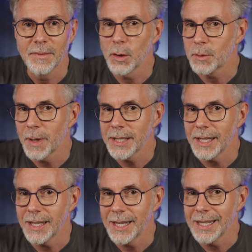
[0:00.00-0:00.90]
Those
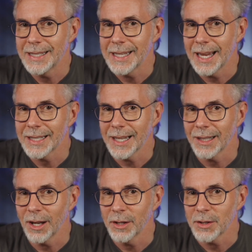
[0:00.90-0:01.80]
pesky kids at
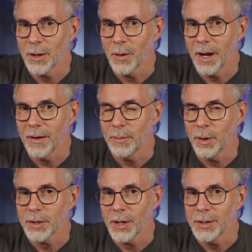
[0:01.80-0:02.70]
Elgato have
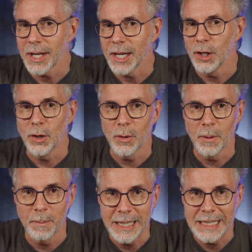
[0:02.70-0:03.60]
brought out a
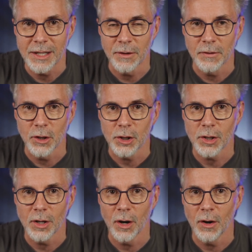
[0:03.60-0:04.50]
new beta
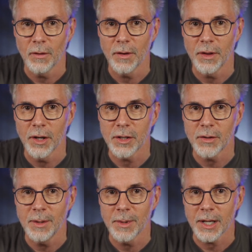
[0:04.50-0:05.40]
version of the
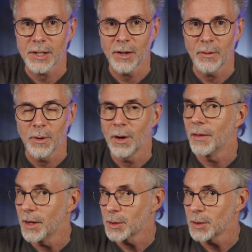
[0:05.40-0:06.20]
Stream Deck software, and